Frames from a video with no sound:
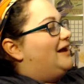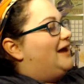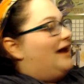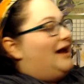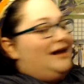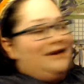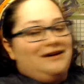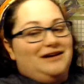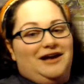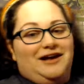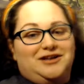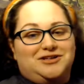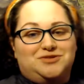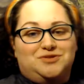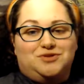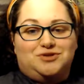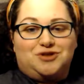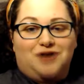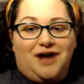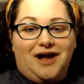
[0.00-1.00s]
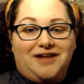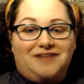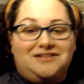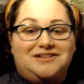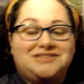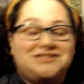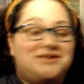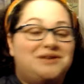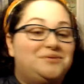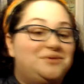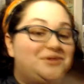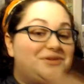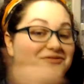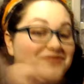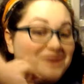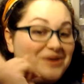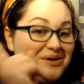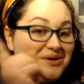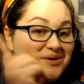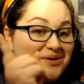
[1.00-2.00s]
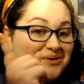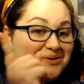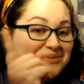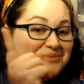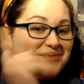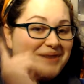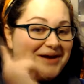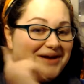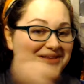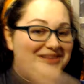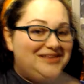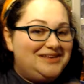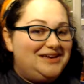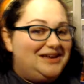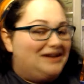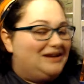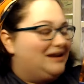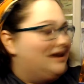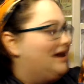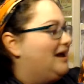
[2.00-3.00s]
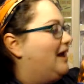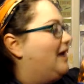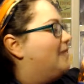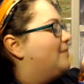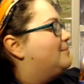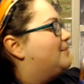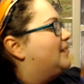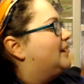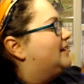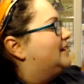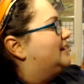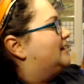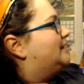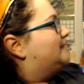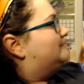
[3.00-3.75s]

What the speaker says: I had an actual track list, I would have known back then. But,